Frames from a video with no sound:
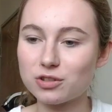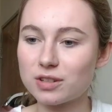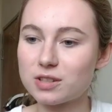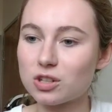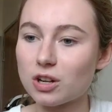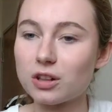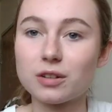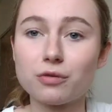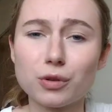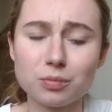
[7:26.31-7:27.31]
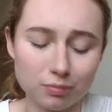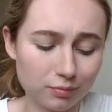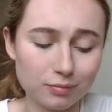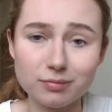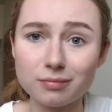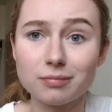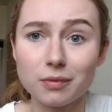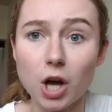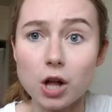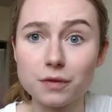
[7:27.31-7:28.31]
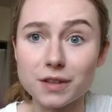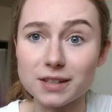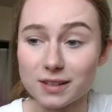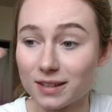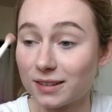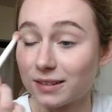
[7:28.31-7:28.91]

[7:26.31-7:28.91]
transition color for all of these.